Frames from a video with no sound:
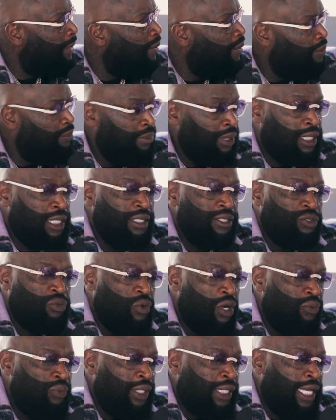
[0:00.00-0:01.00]
uh. Because
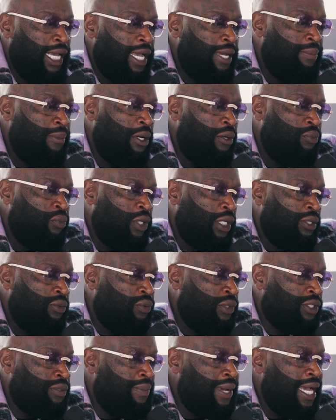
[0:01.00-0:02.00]
what we came up with
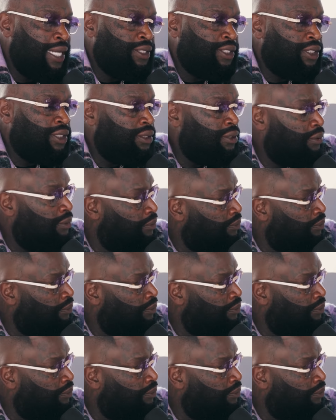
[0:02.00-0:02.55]
was magic.